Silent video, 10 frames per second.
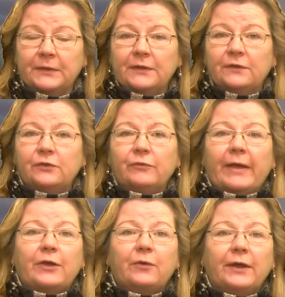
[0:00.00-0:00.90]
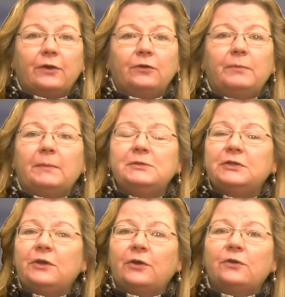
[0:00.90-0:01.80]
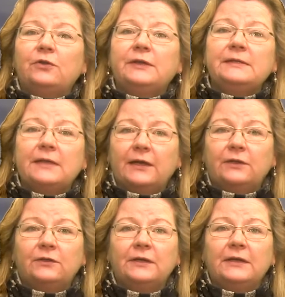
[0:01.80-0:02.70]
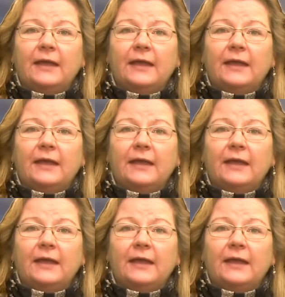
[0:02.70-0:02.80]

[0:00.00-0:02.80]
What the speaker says: The Durango Herald published an article entitled,